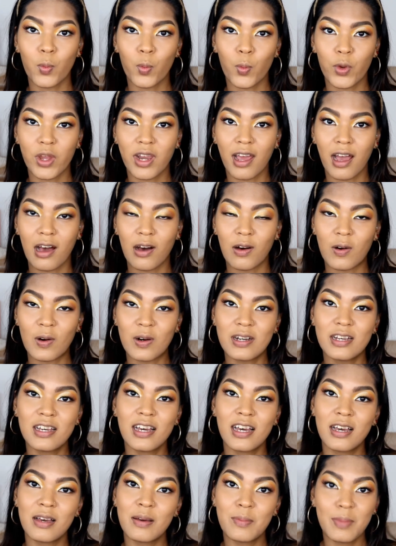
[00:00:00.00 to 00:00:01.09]
without
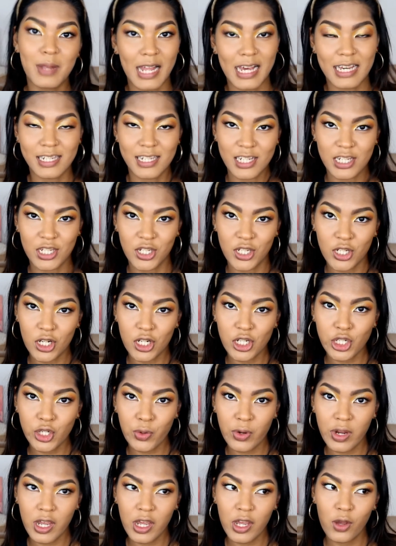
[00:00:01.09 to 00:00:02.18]
plastic
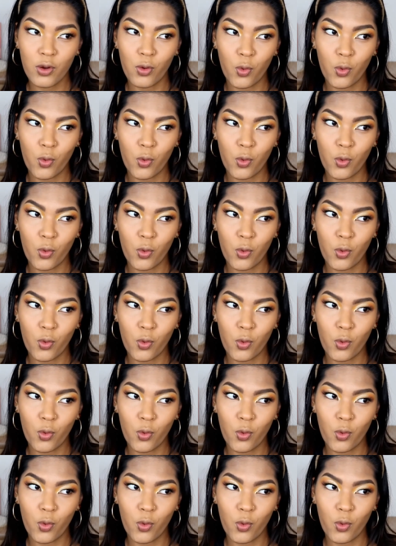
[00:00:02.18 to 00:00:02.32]
surgery,